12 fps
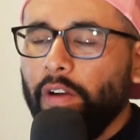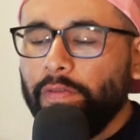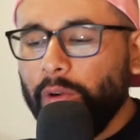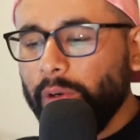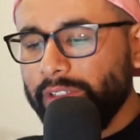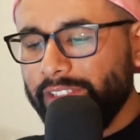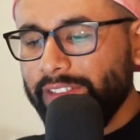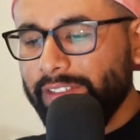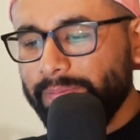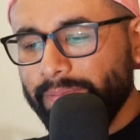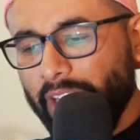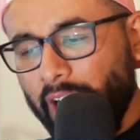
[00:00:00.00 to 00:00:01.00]
of course,
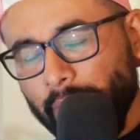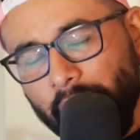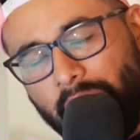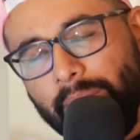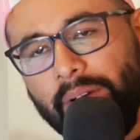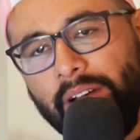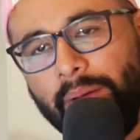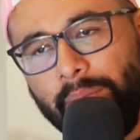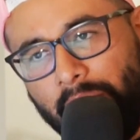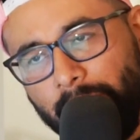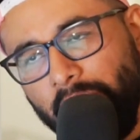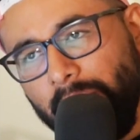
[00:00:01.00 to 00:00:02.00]
I'm gonna
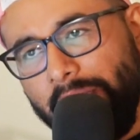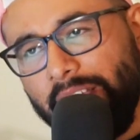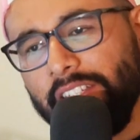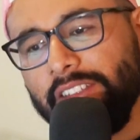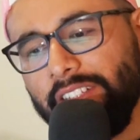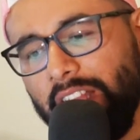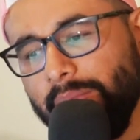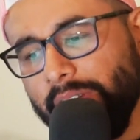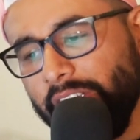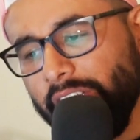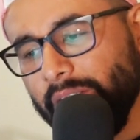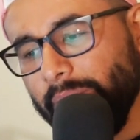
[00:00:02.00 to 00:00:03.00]
I'm, I'm gonna make a
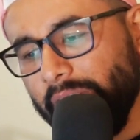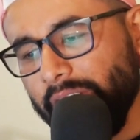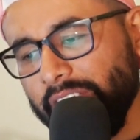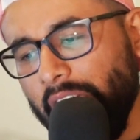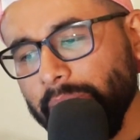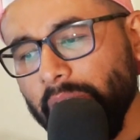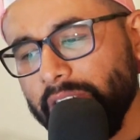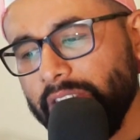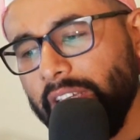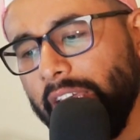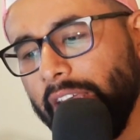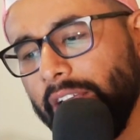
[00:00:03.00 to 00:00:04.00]
disclaimer here because I'm not
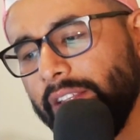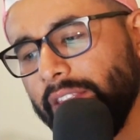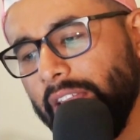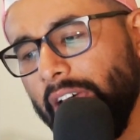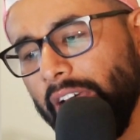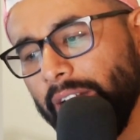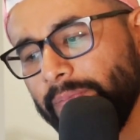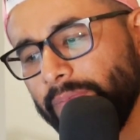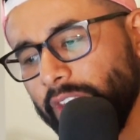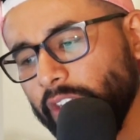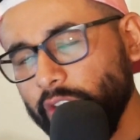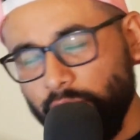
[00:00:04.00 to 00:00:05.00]
saying that
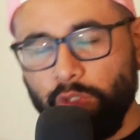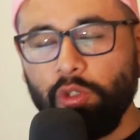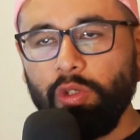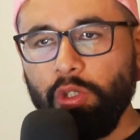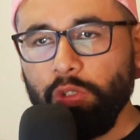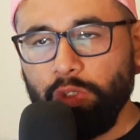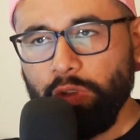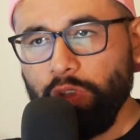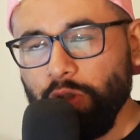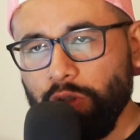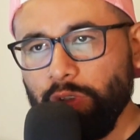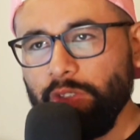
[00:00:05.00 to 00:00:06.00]
you should you should
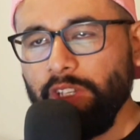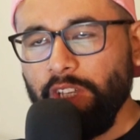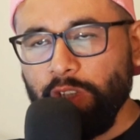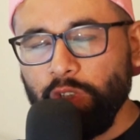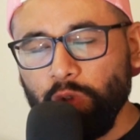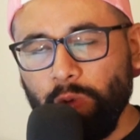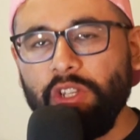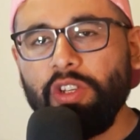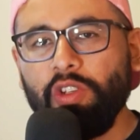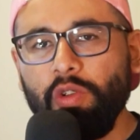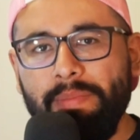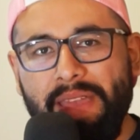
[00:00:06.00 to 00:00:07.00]
you should
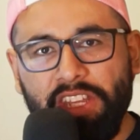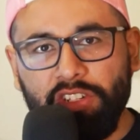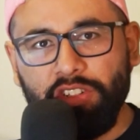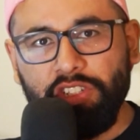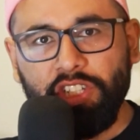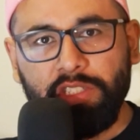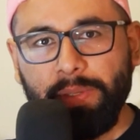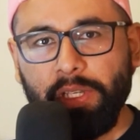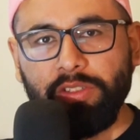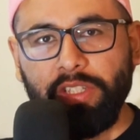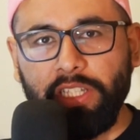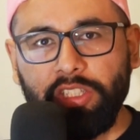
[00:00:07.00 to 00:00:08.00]
switch your major just
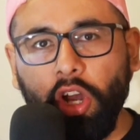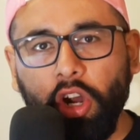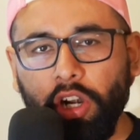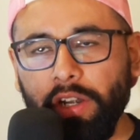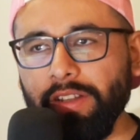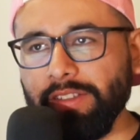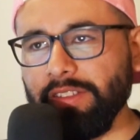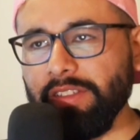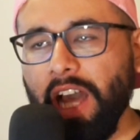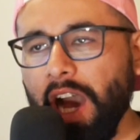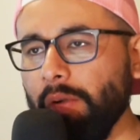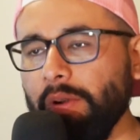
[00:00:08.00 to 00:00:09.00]
because it gets hard. That's
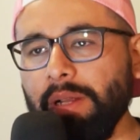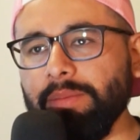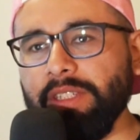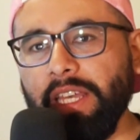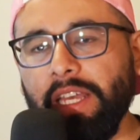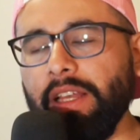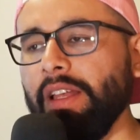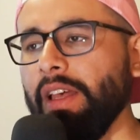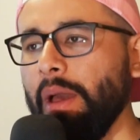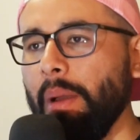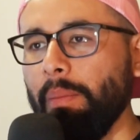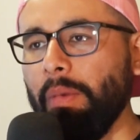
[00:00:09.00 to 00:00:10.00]
not what I'm saying.
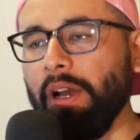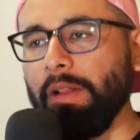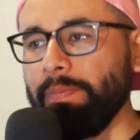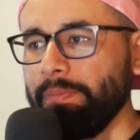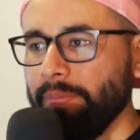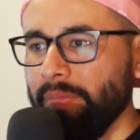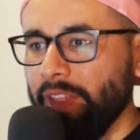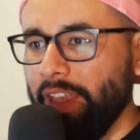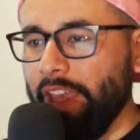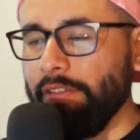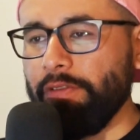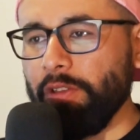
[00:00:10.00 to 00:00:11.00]
But
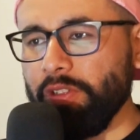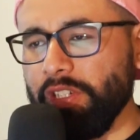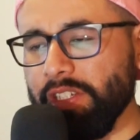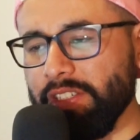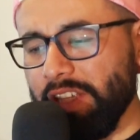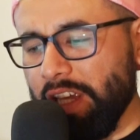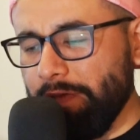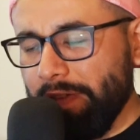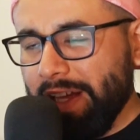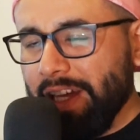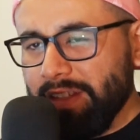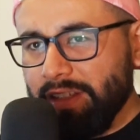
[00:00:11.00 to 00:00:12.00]
if you just if
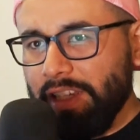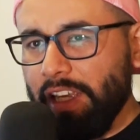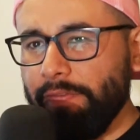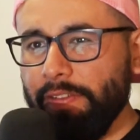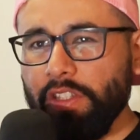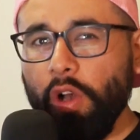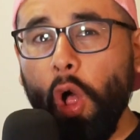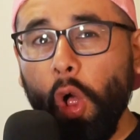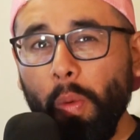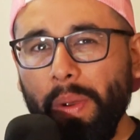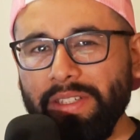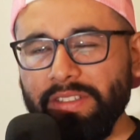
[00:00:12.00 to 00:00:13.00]
it gets if it's
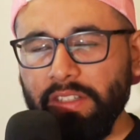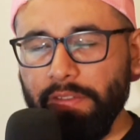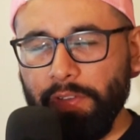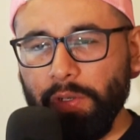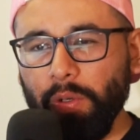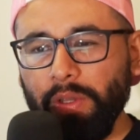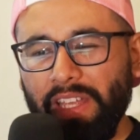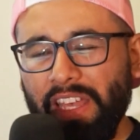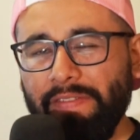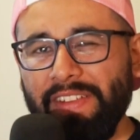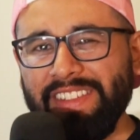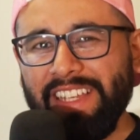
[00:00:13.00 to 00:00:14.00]
always difficult,
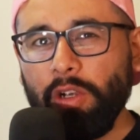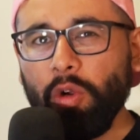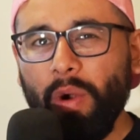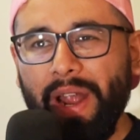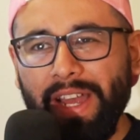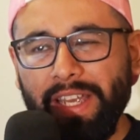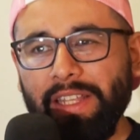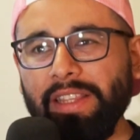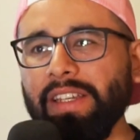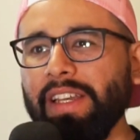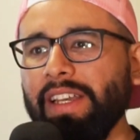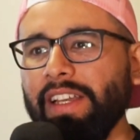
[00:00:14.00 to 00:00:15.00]
if it's a
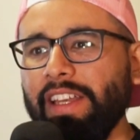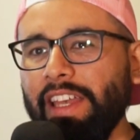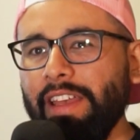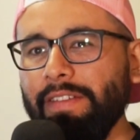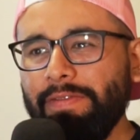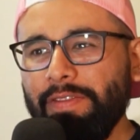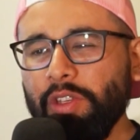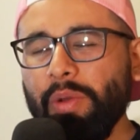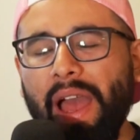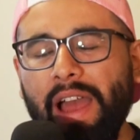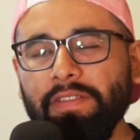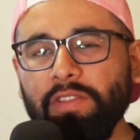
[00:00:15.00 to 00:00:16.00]
grind, if
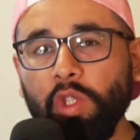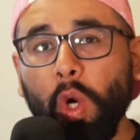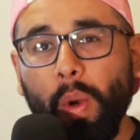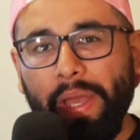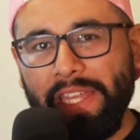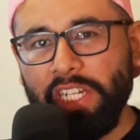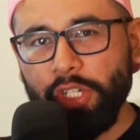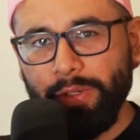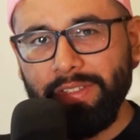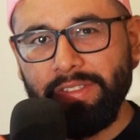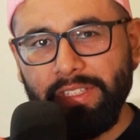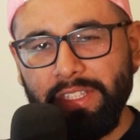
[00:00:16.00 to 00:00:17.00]
you have no
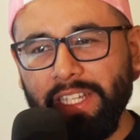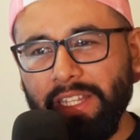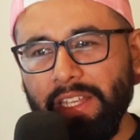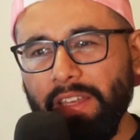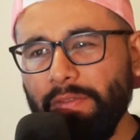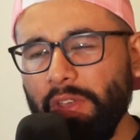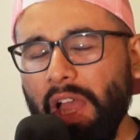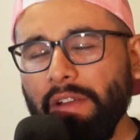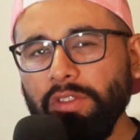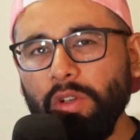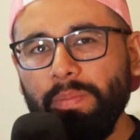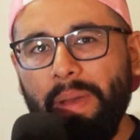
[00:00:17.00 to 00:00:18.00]
interest in it, if you
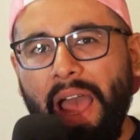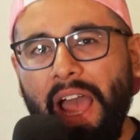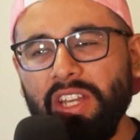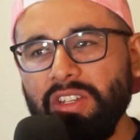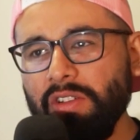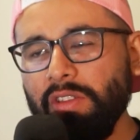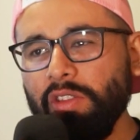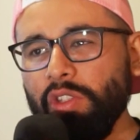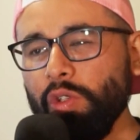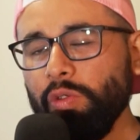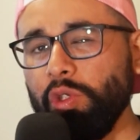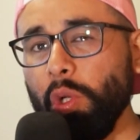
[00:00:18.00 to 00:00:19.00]
have no passion,
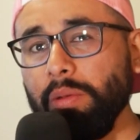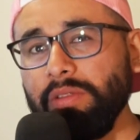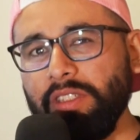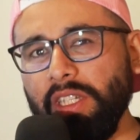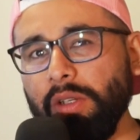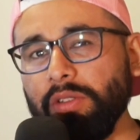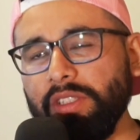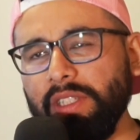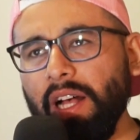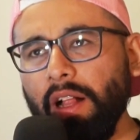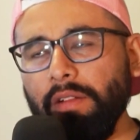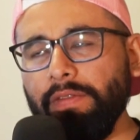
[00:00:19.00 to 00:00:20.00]
you don't see
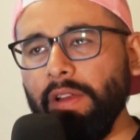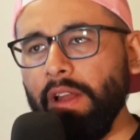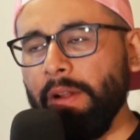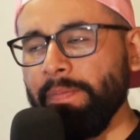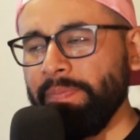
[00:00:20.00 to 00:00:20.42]
yourself